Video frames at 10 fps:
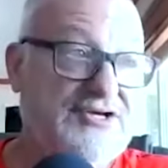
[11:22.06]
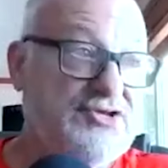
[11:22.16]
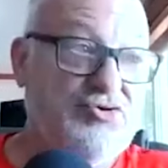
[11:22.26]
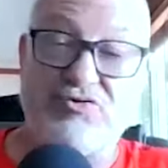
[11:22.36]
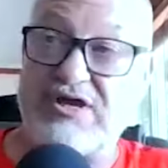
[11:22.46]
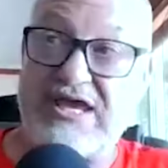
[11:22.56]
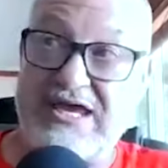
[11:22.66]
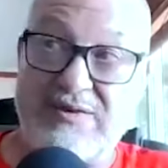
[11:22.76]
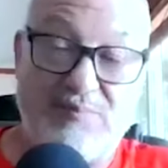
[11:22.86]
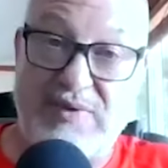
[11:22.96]
You
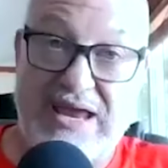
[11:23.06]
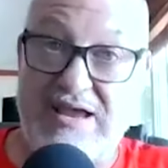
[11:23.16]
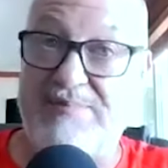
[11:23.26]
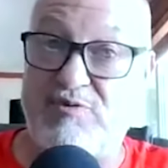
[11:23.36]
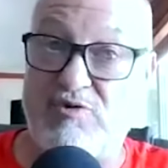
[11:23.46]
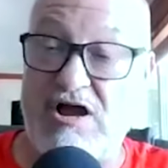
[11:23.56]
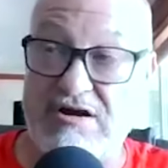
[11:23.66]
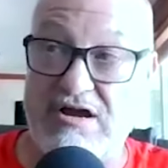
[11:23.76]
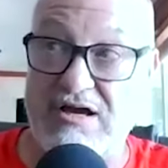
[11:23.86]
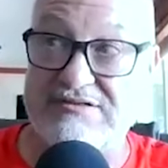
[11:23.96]
can't make
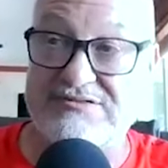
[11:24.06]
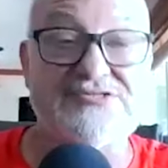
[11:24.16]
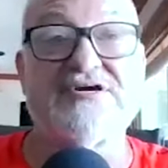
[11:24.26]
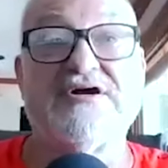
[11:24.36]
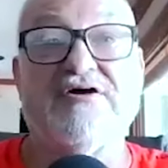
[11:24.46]
products